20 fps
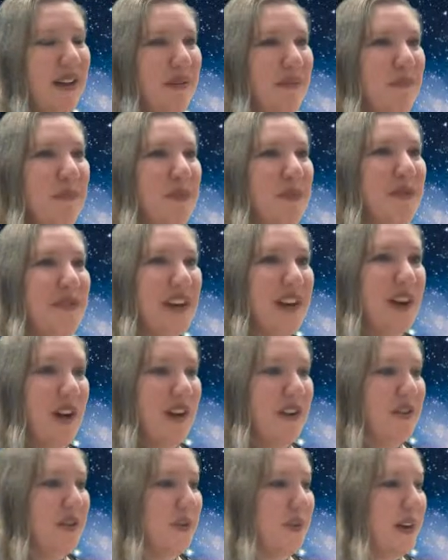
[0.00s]
Moving
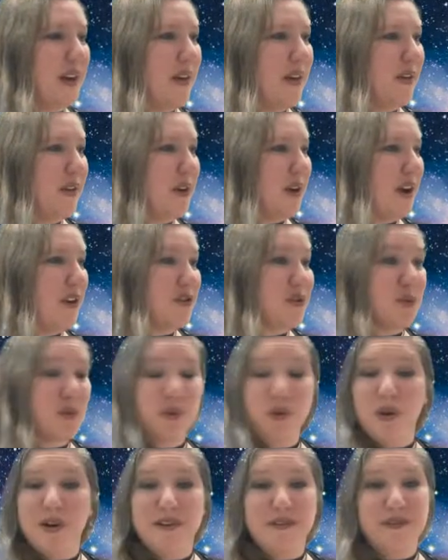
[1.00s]
on to another
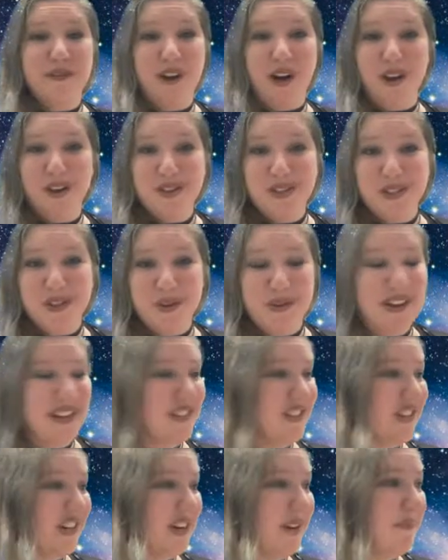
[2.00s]
true or false
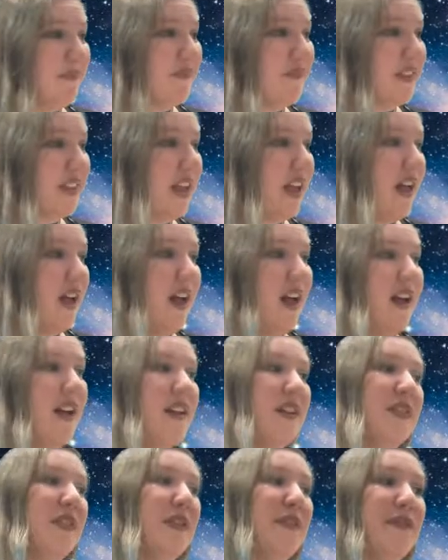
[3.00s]
question.
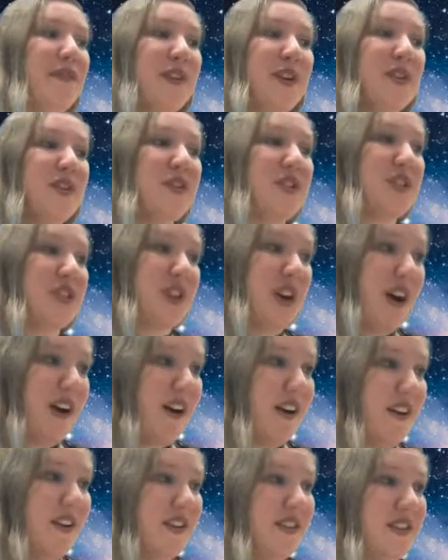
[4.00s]
The first
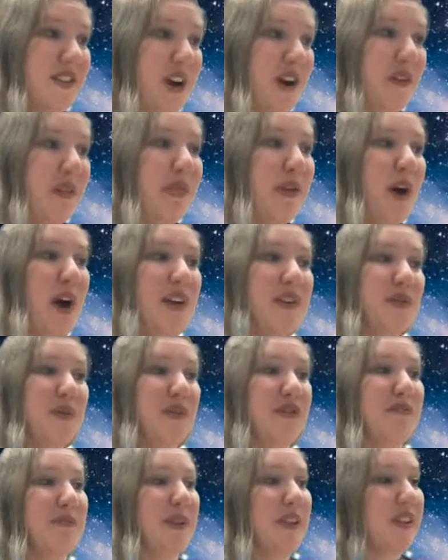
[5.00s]
stars are thought to
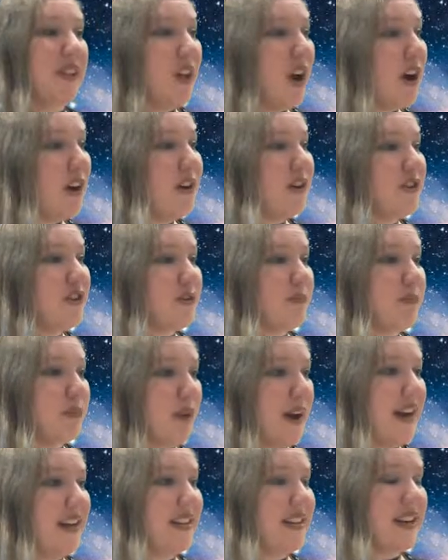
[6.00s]
have been large,
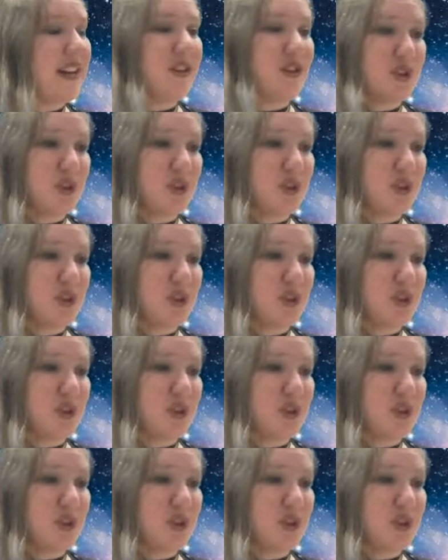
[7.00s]
bright, and